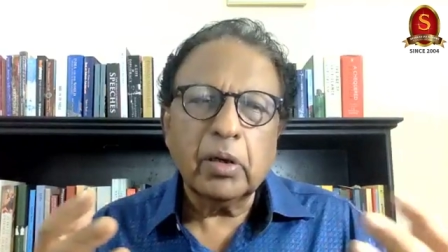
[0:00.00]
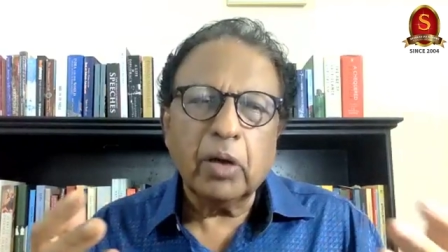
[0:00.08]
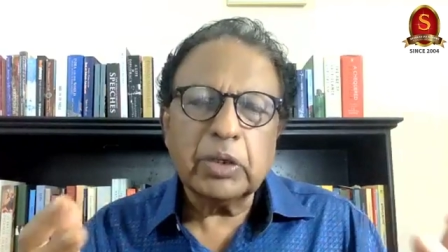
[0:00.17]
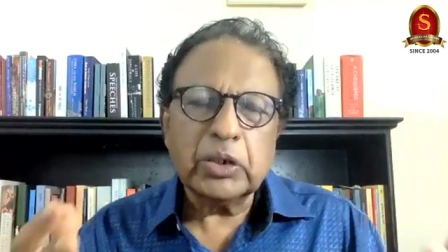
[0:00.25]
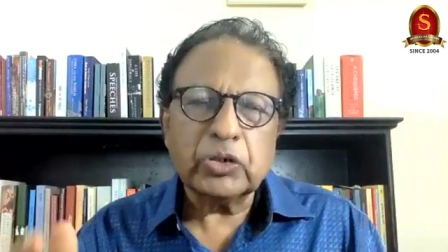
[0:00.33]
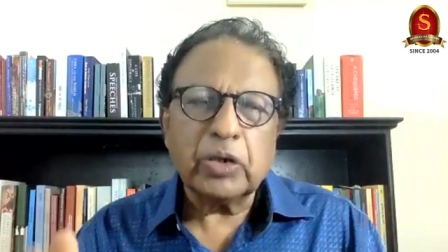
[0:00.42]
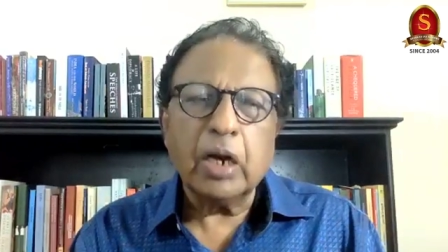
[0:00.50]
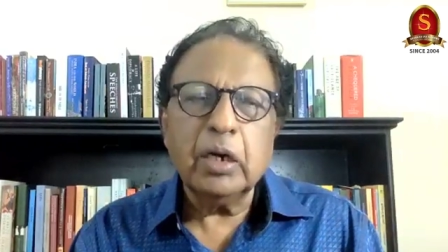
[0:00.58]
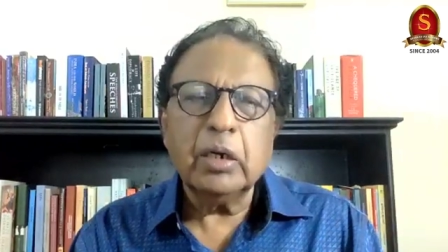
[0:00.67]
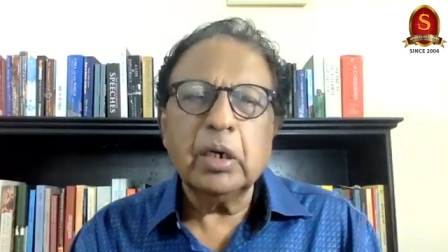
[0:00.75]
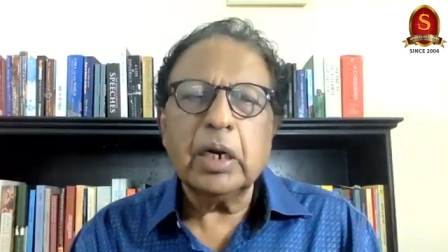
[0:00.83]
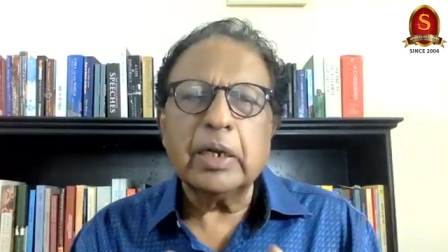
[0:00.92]
of the
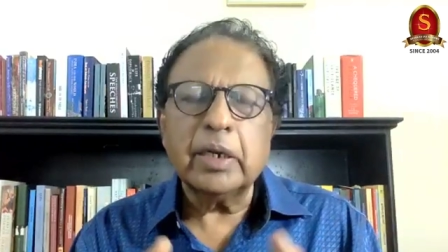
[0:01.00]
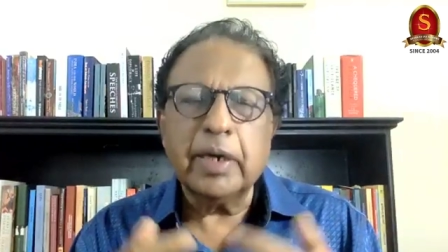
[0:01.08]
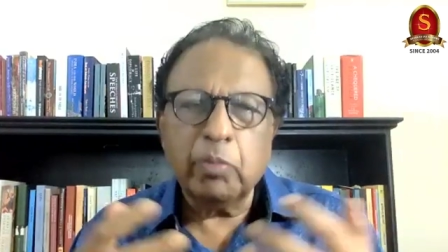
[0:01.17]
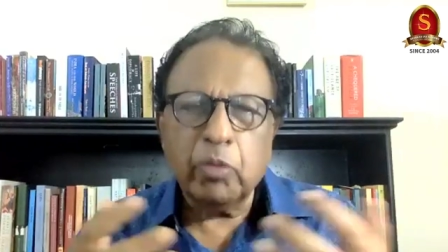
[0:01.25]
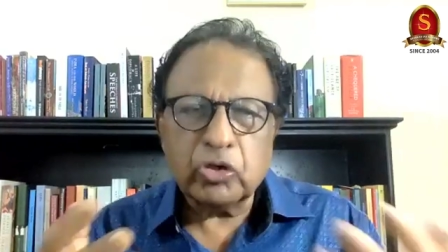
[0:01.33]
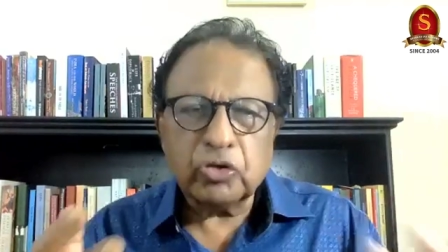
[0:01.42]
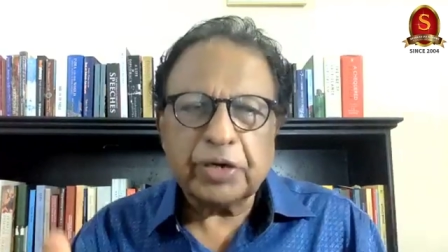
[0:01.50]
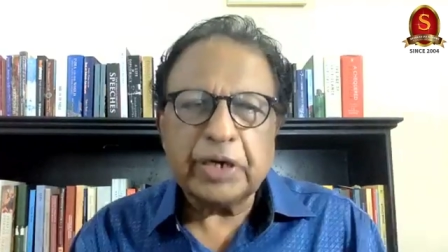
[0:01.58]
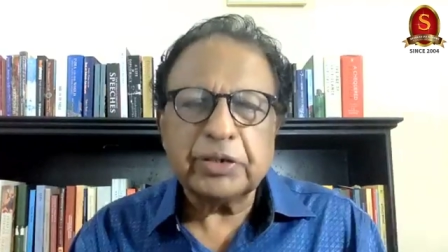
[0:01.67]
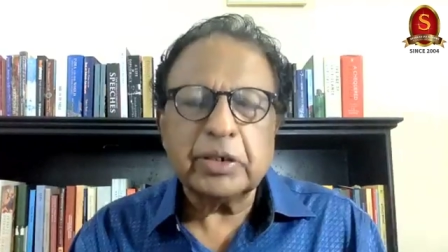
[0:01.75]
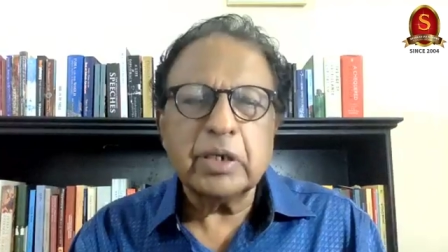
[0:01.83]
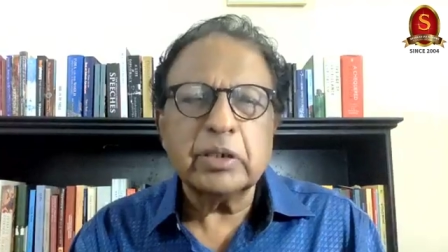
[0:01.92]
struggle and the
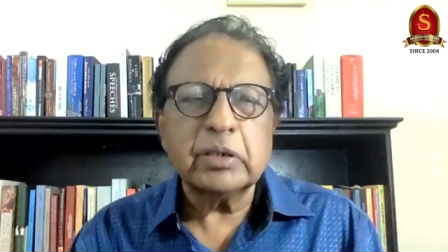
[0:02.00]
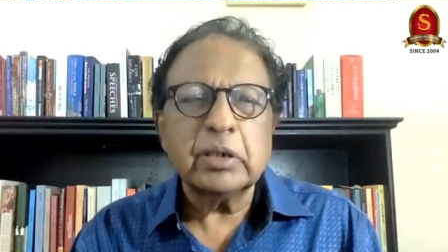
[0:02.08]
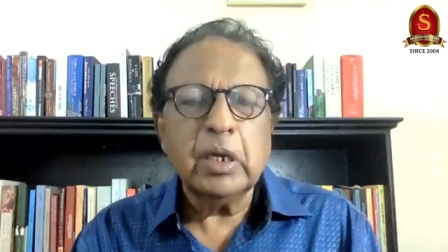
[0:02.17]
demonstrations